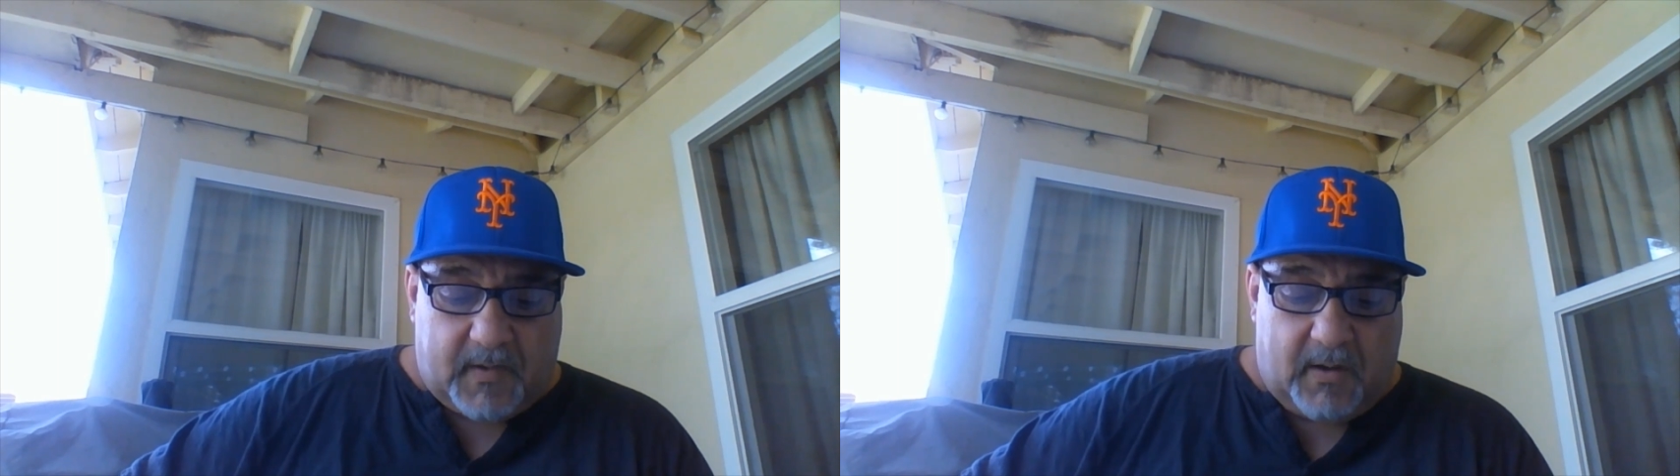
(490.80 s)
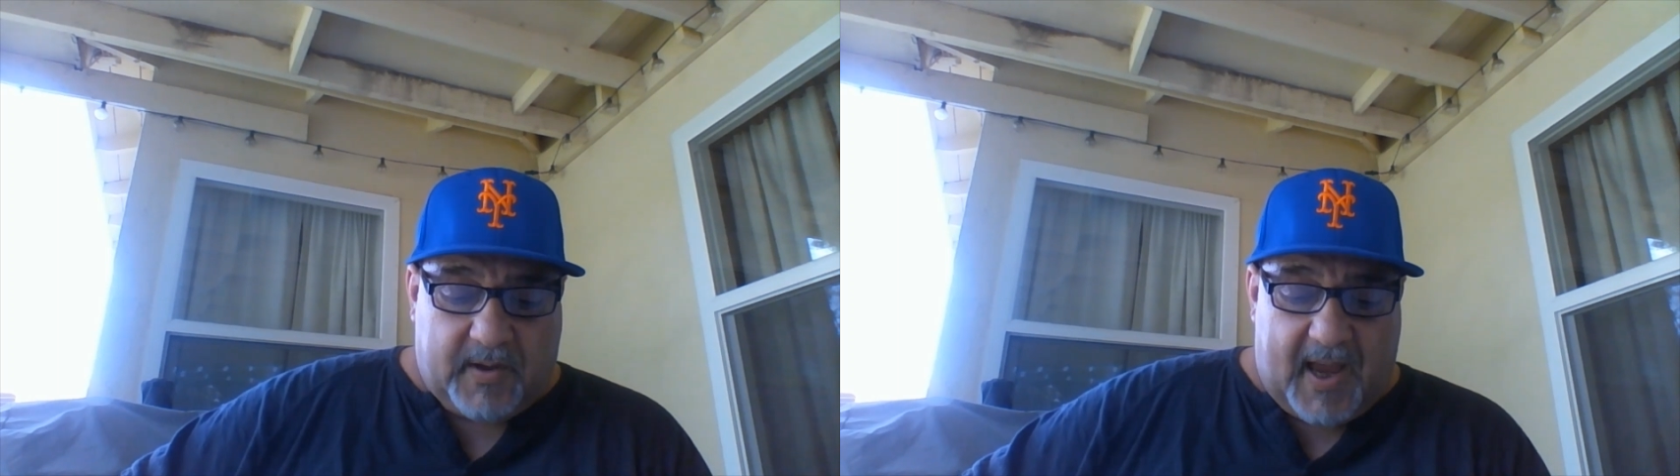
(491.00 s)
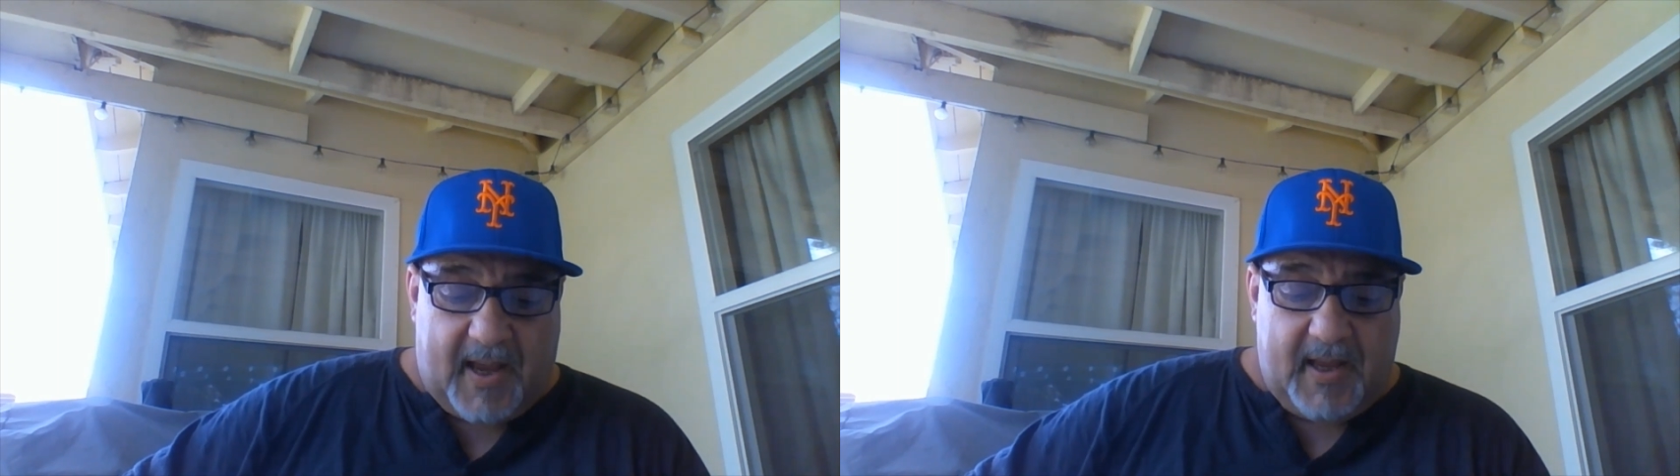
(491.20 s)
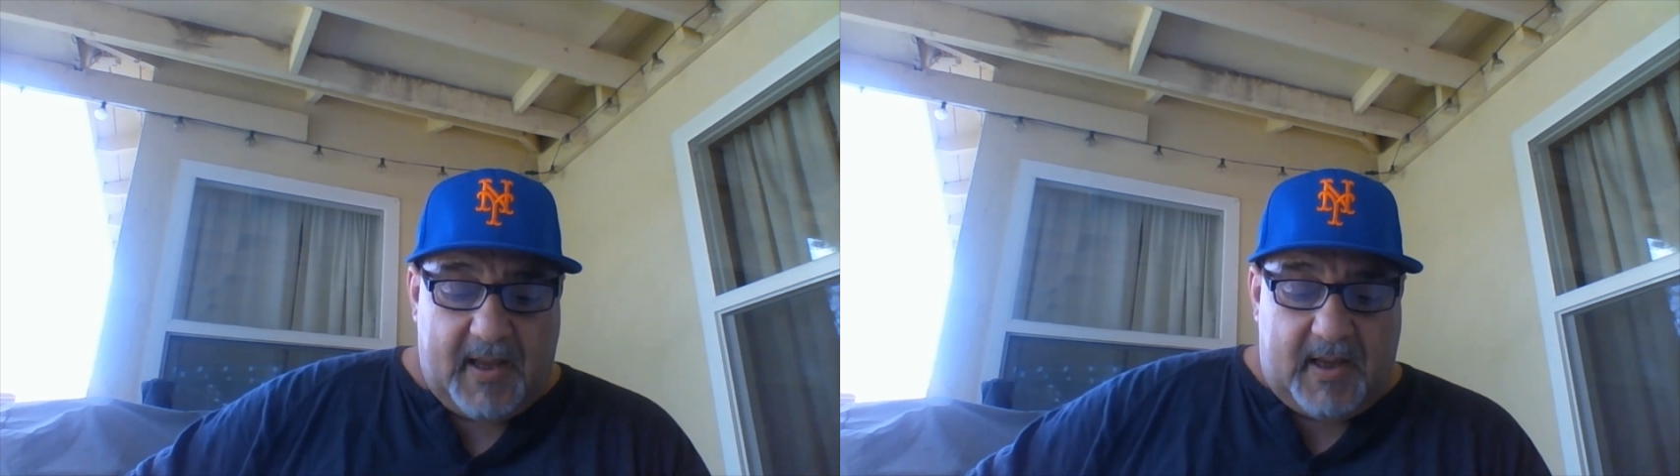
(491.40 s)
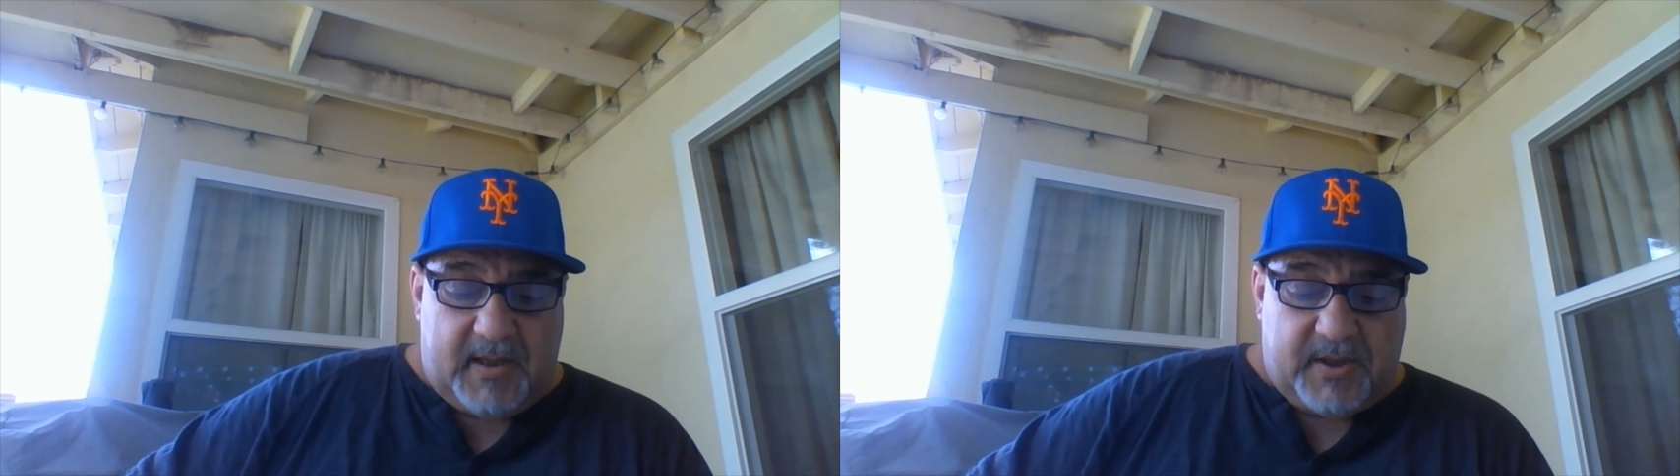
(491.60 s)
Okay,
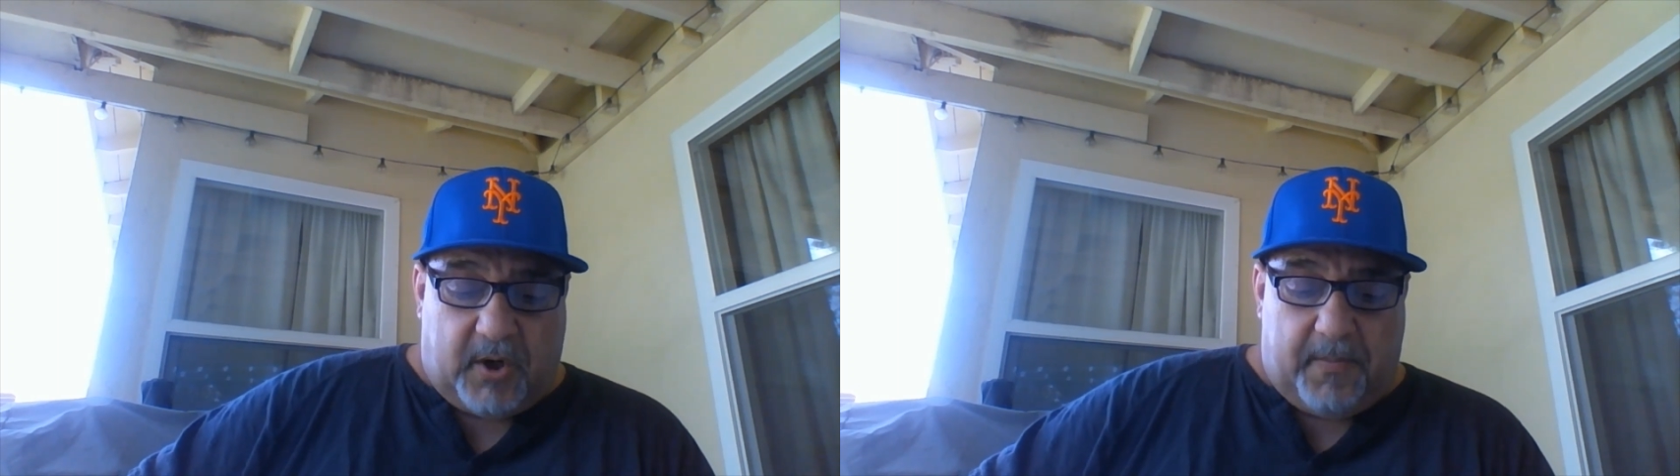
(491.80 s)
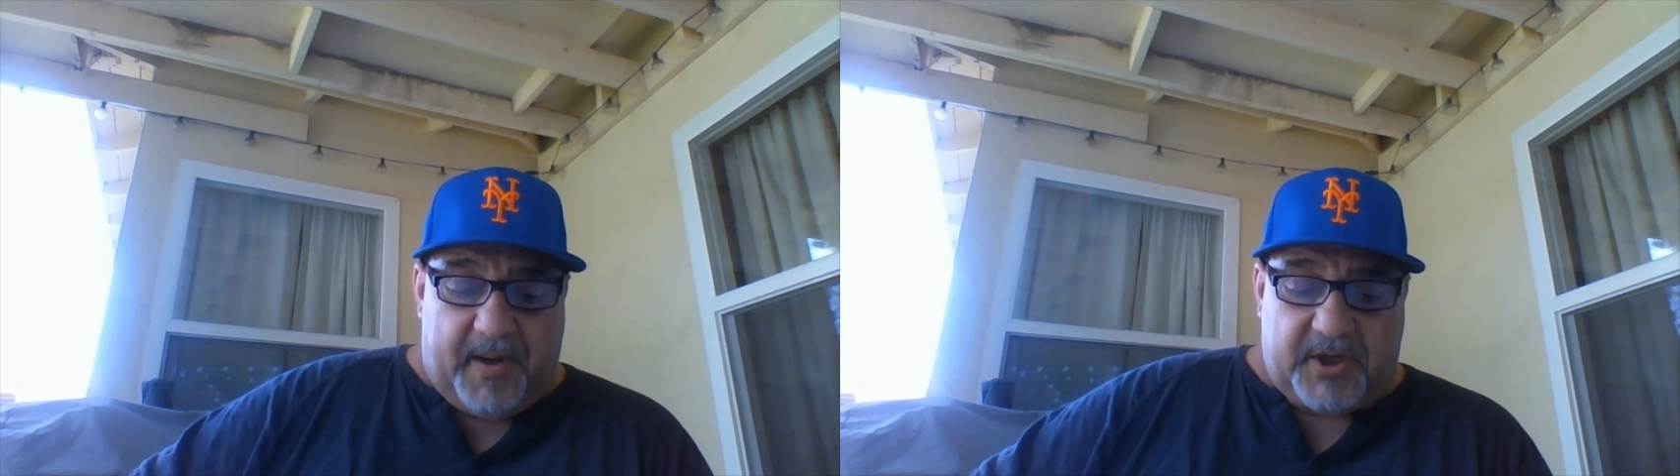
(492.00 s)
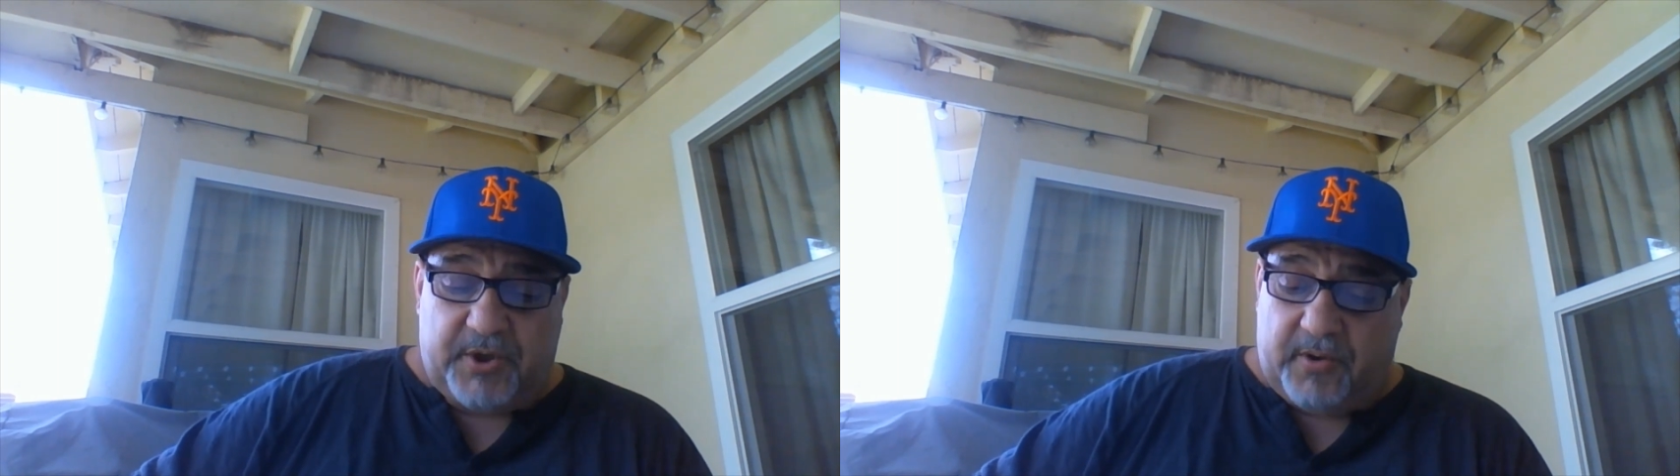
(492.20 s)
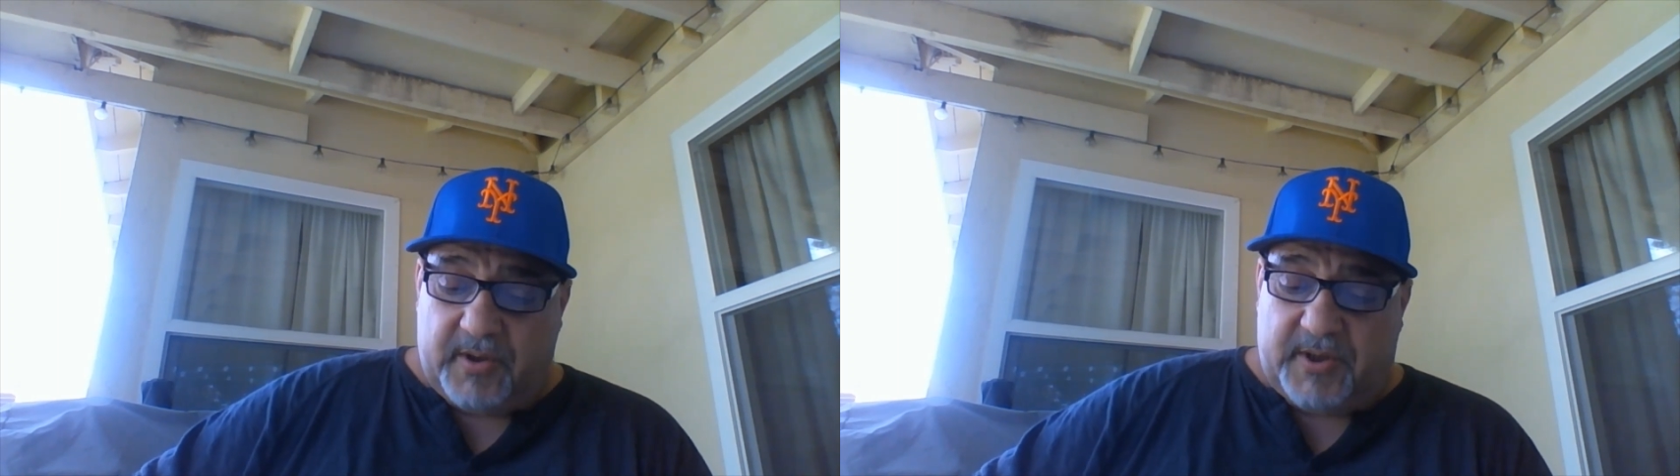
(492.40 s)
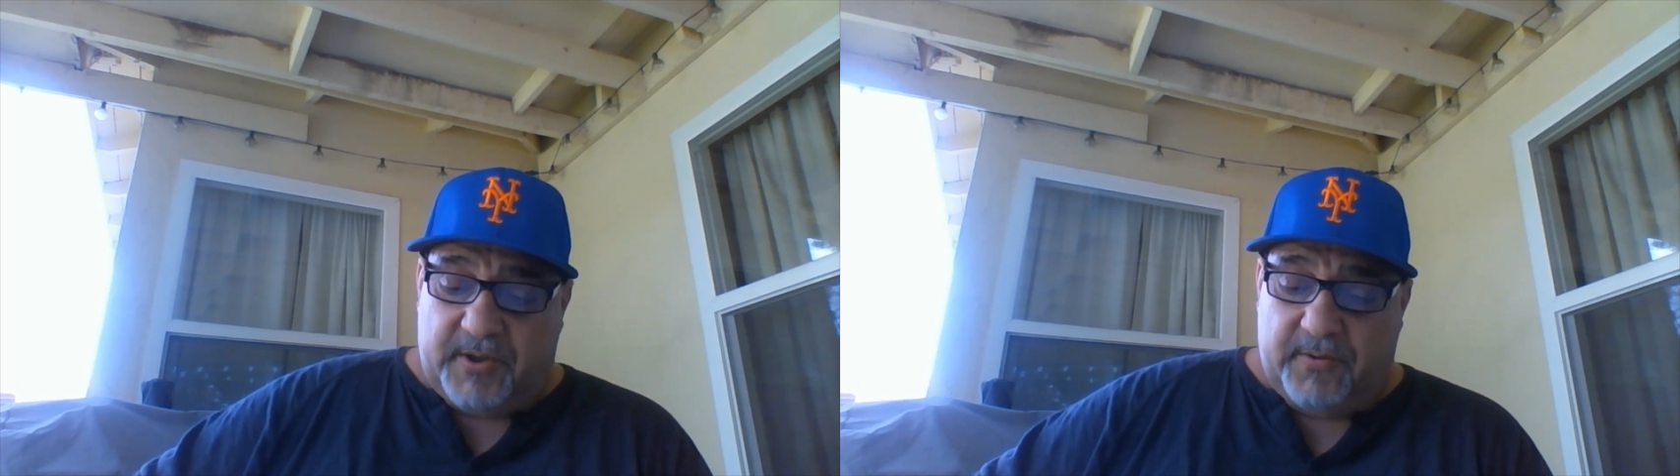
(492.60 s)
so make sure
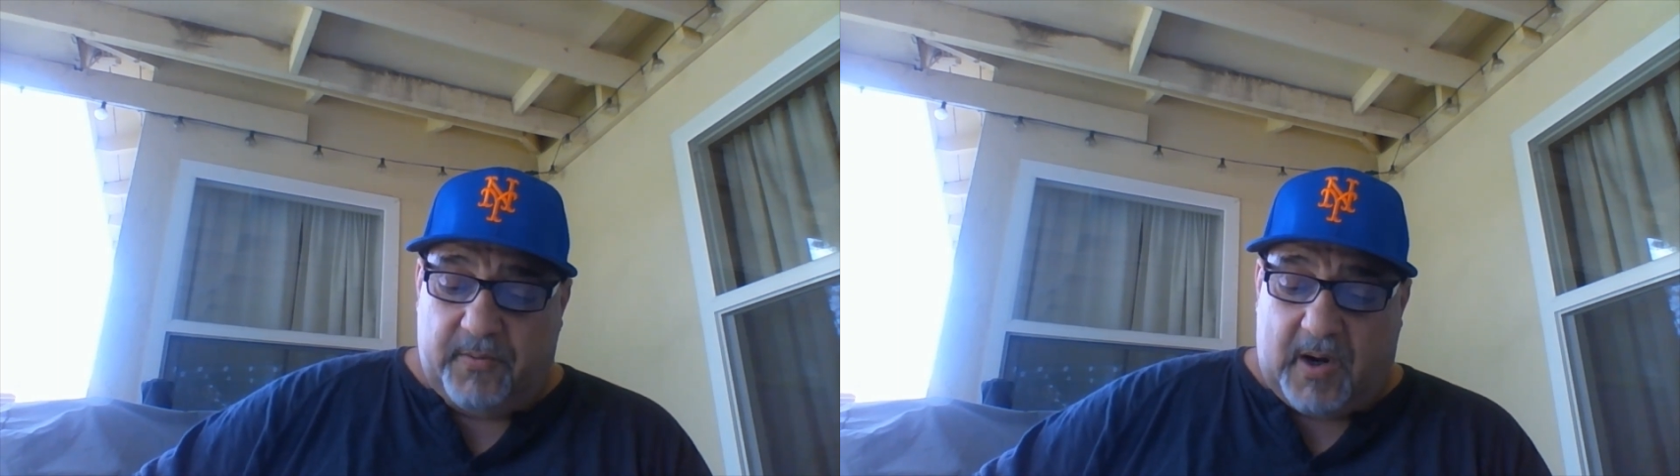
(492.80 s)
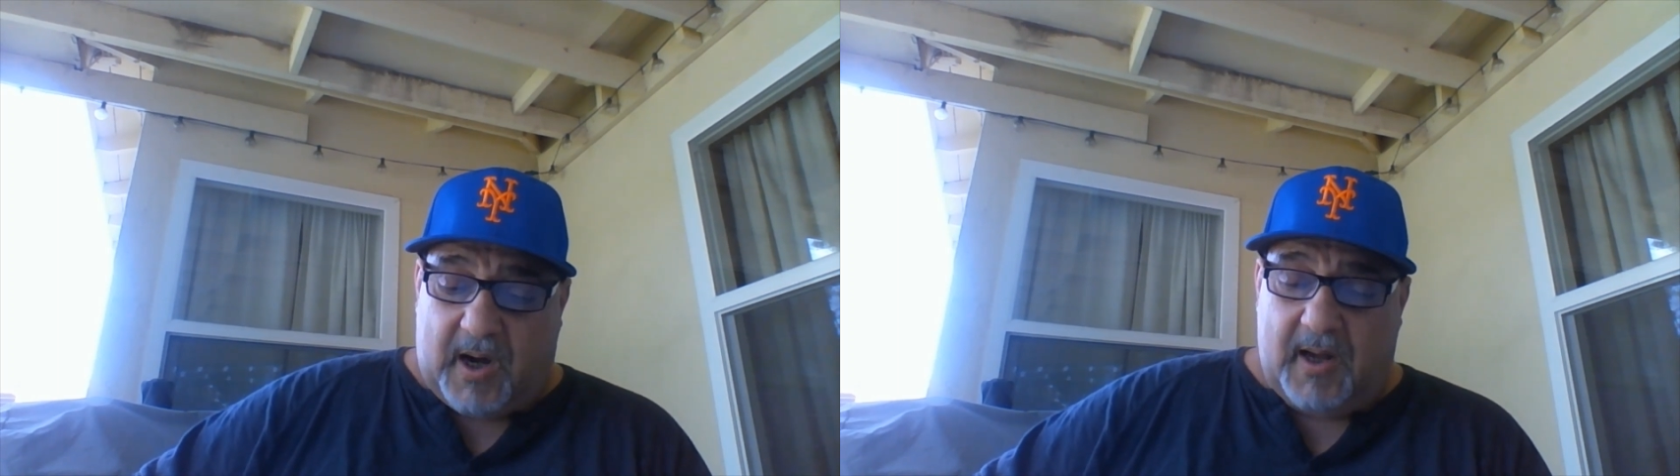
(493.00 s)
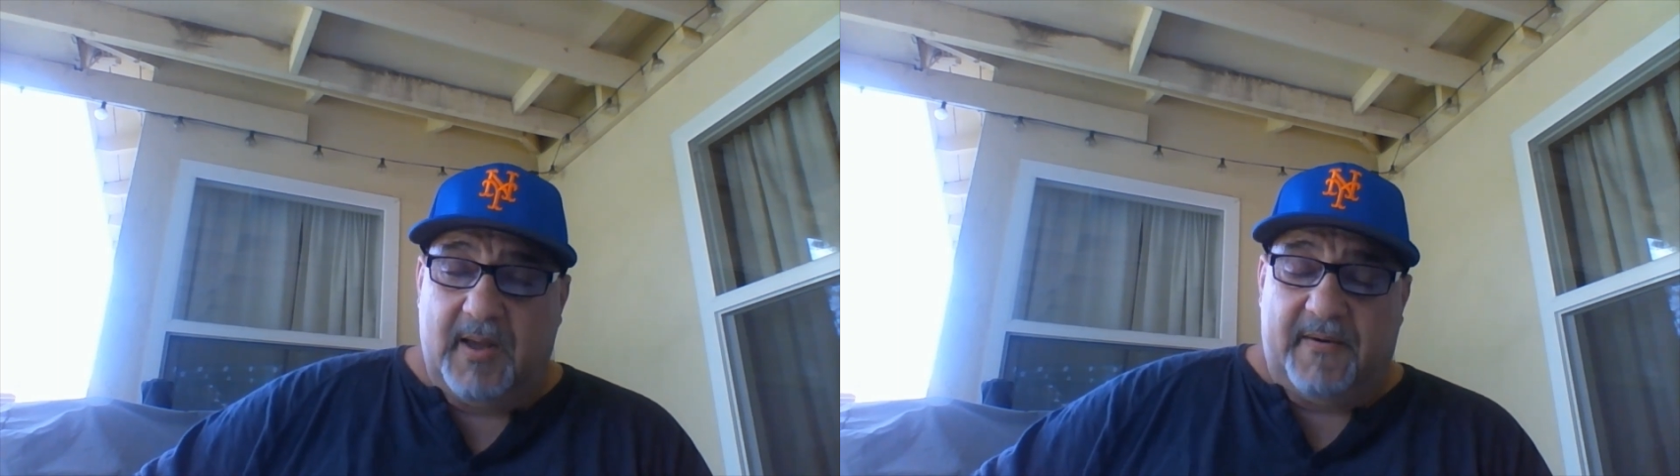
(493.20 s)
to